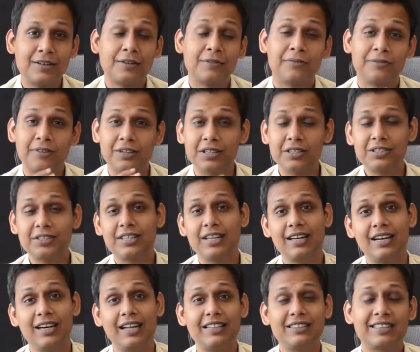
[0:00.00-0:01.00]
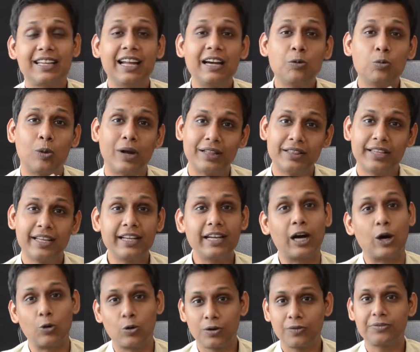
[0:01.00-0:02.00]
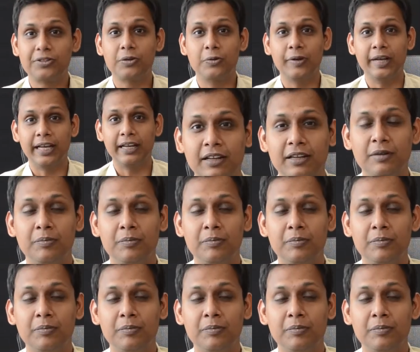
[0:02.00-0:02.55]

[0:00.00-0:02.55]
First, let's get one thing out of the way.